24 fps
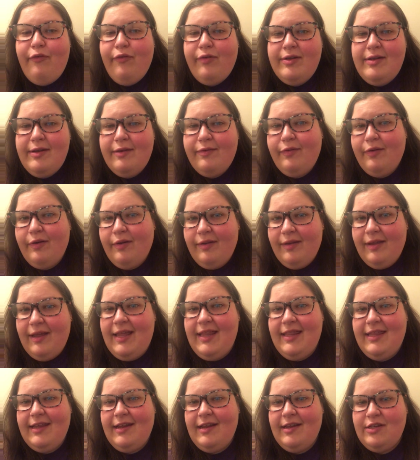differently
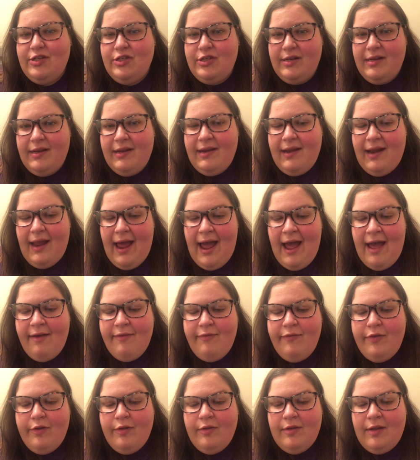than she did. I
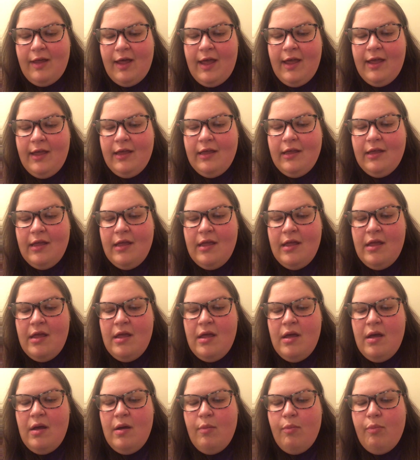feel like
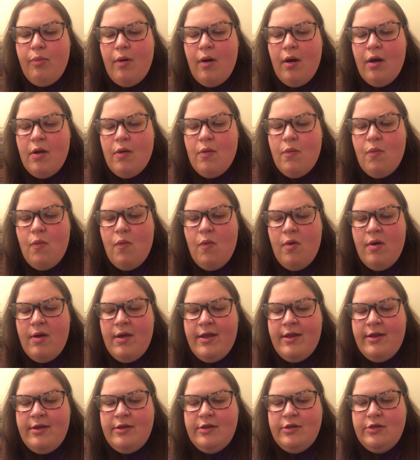part
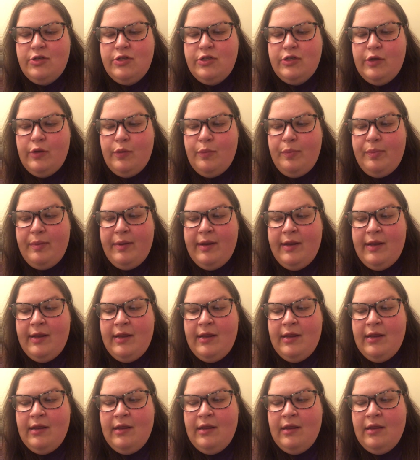one should
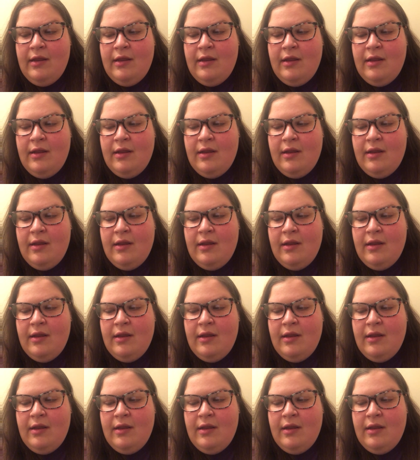be